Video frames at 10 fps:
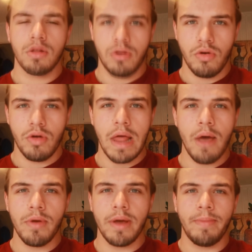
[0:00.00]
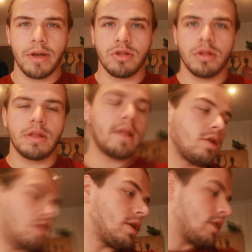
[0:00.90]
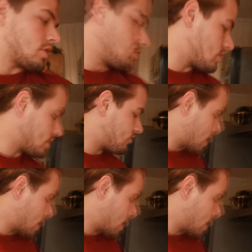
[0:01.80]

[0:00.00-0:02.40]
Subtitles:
So that Weetabix just didn't cut it, so it's like